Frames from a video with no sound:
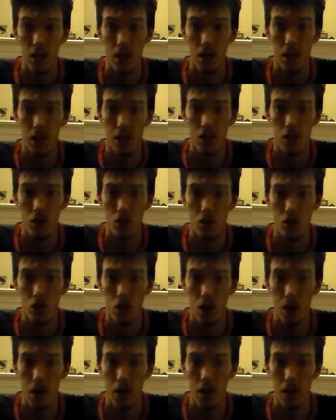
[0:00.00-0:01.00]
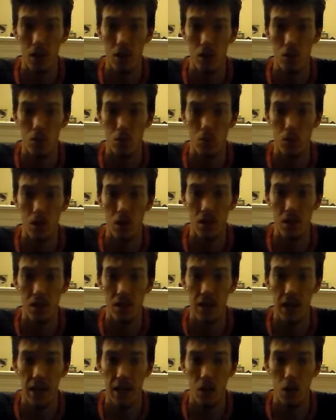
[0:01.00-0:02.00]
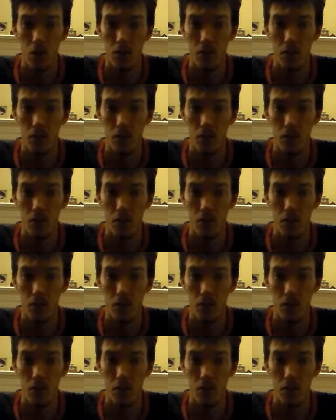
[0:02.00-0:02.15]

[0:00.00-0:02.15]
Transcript: he's trying to take